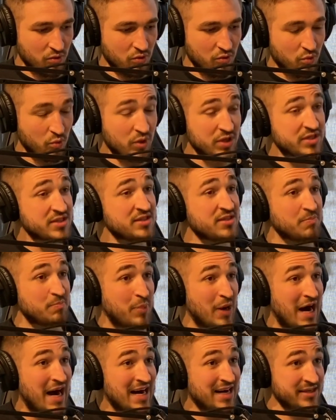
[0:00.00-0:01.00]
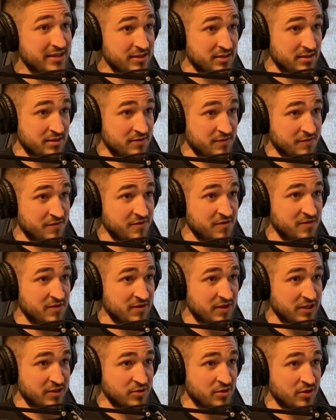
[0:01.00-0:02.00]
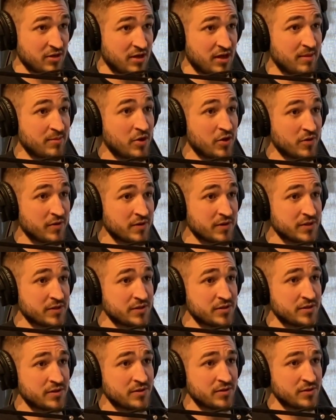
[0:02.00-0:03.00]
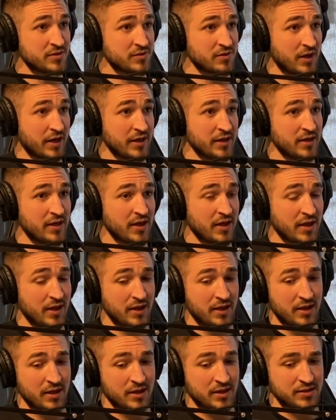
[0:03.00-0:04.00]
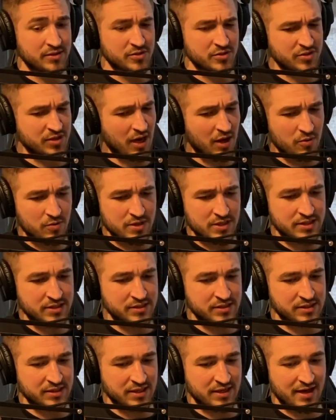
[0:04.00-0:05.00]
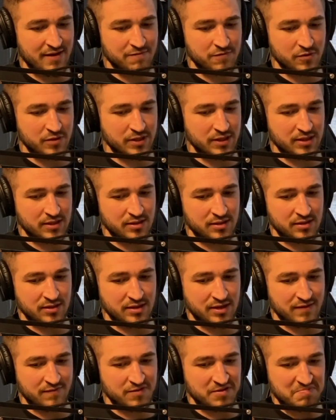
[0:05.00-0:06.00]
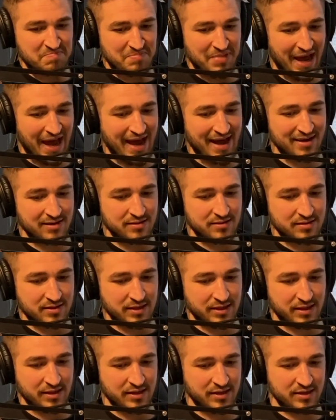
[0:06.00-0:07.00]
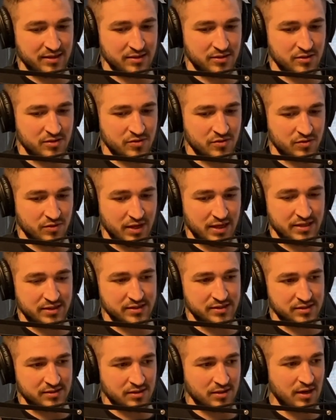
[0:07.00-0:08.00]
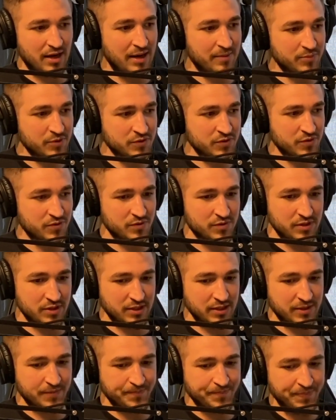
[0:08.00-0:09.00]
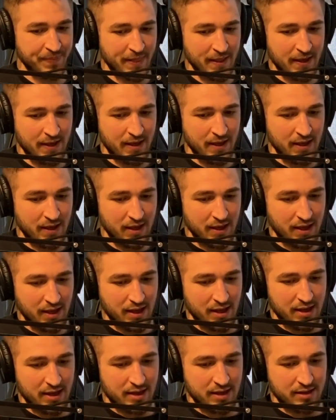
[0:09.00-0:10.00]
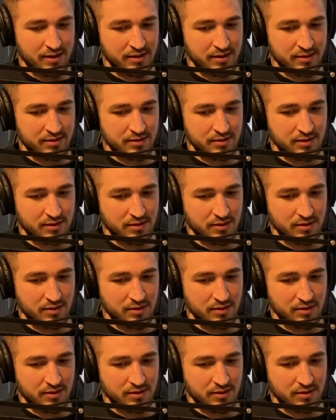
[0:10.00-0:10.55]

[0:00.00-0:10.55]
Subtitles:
what's the positive that's going to come out of this, right? Because there's always in every bad thing, it creates an opportunity. And